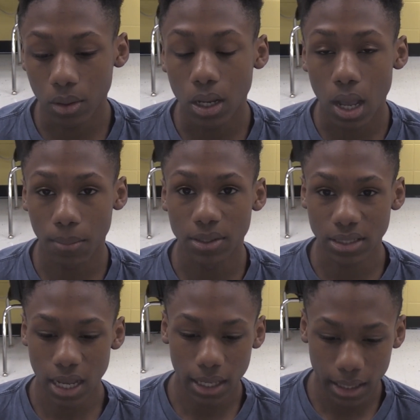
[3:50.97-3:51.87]
COPPA's
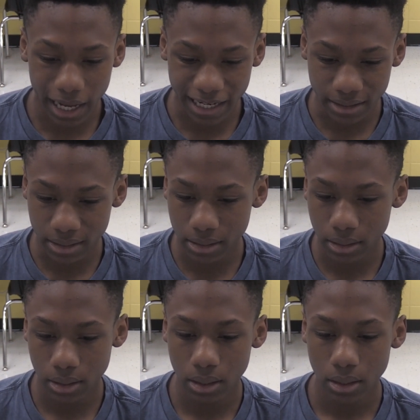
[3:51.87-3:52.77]
guidelines.
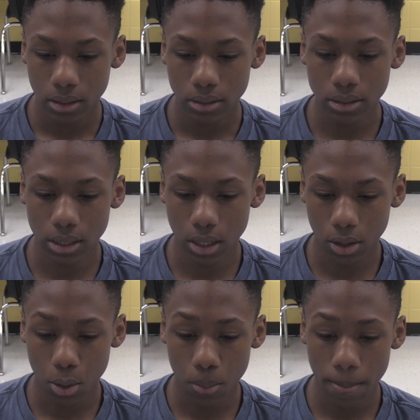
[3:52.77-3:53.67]

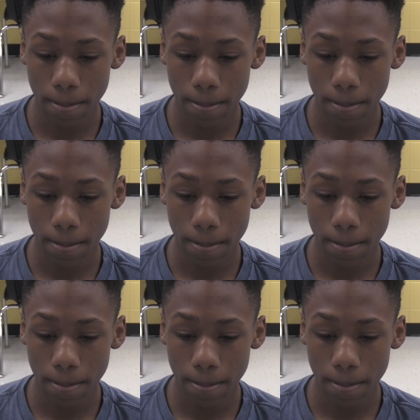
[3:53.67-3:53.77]
So